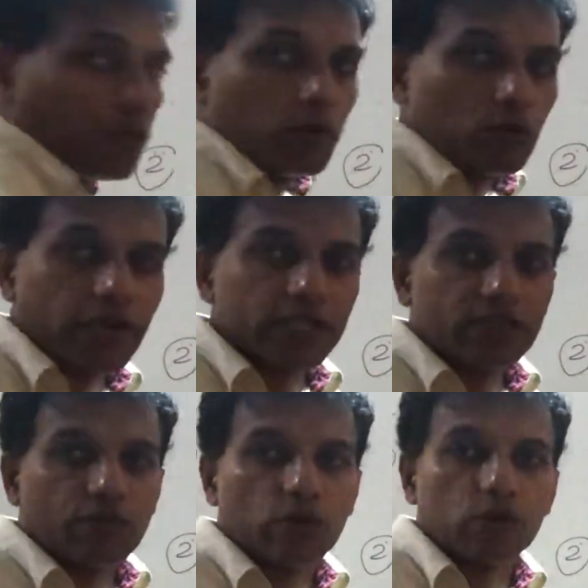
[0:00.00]
Put x
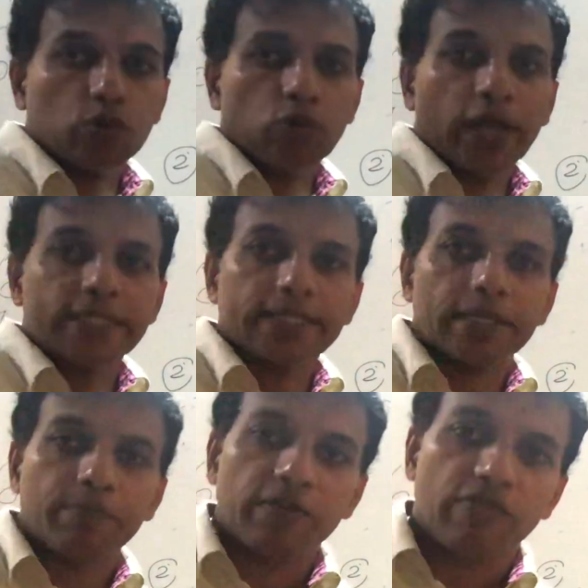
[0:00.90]
for 2 and
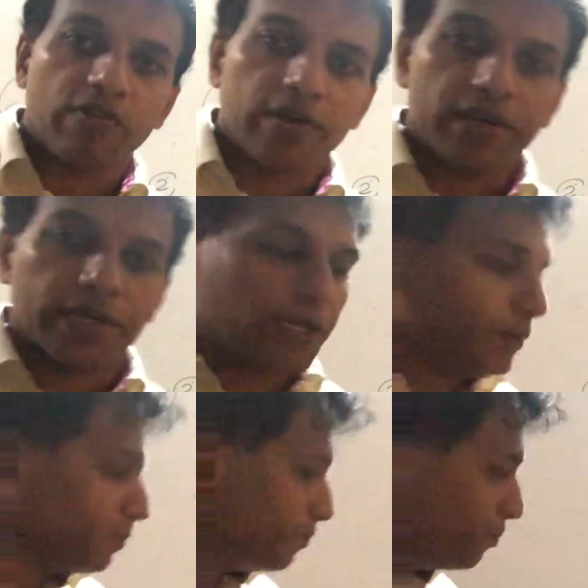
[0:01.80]
simplify.
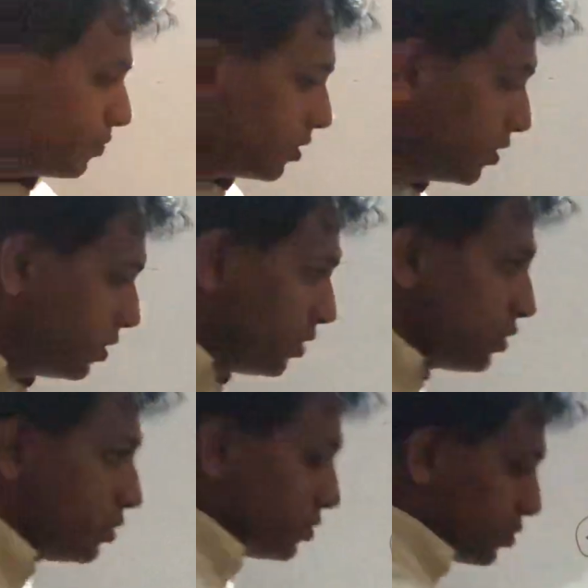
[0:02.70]

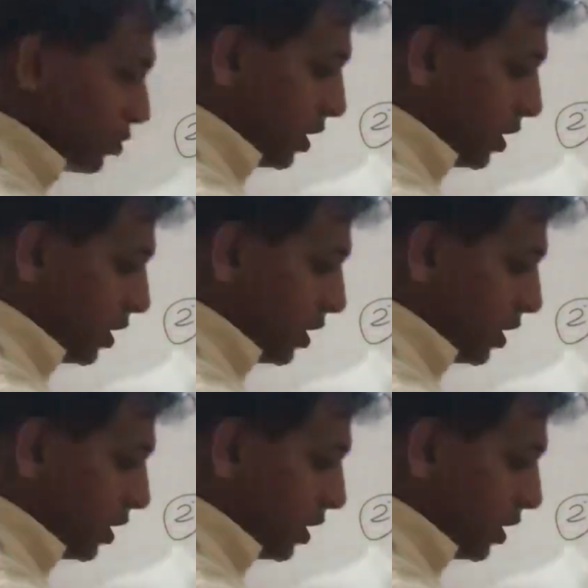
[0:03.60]
So the